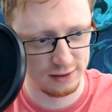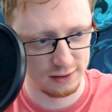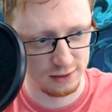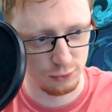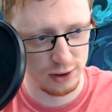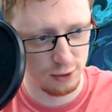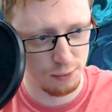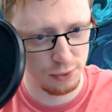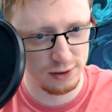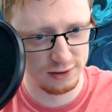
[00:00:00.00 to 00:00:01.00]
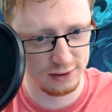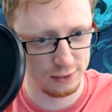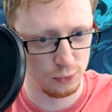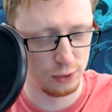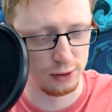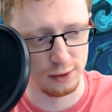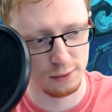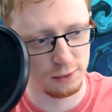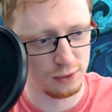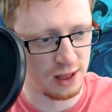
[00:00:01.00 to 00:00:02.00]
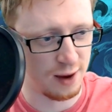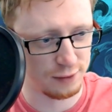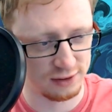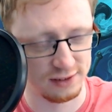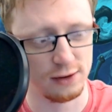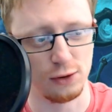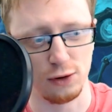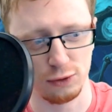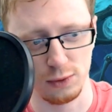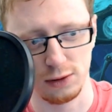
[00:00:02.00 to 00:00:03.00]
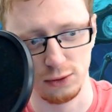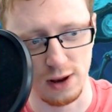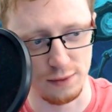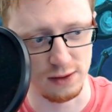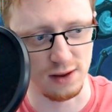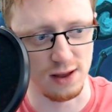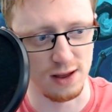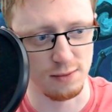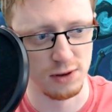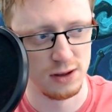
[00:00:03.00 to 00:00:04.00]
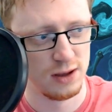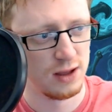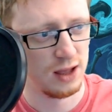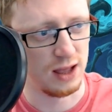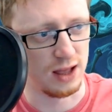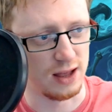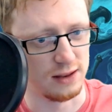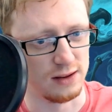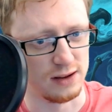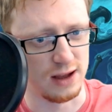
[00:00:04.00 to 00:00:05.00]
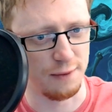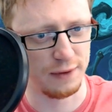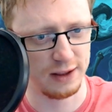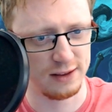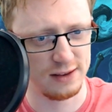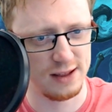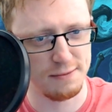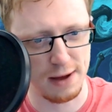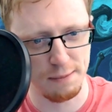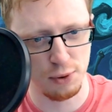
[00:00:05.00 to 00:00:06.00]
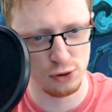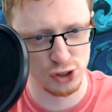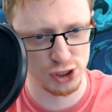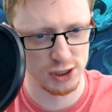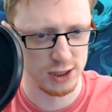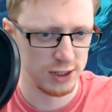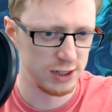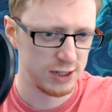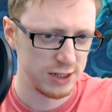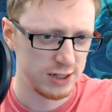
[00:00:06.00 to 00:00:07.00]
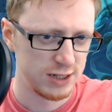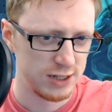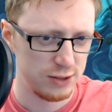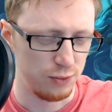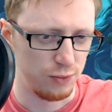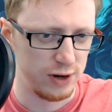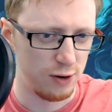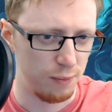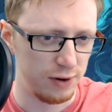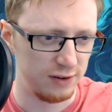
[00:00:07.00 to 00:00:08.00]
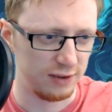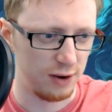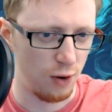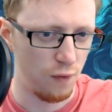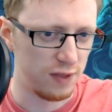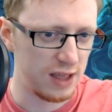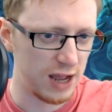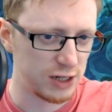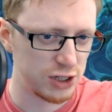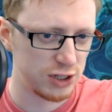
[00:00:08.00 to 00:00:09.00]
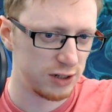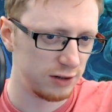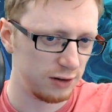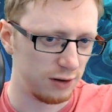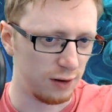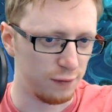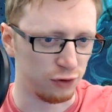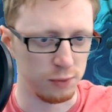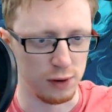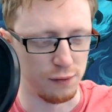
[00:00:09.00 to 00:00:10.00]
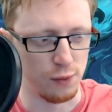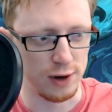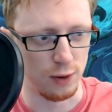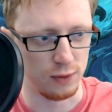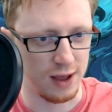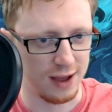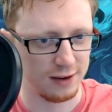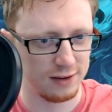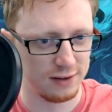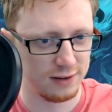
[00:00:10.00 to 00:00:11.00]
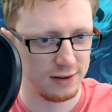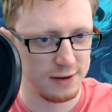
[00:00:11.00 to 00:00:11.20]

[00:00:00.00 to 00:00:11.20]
Reno Priest will have this as an auto include every time, and I think it might push Reno Priest over the edge of some of the other Reno decks.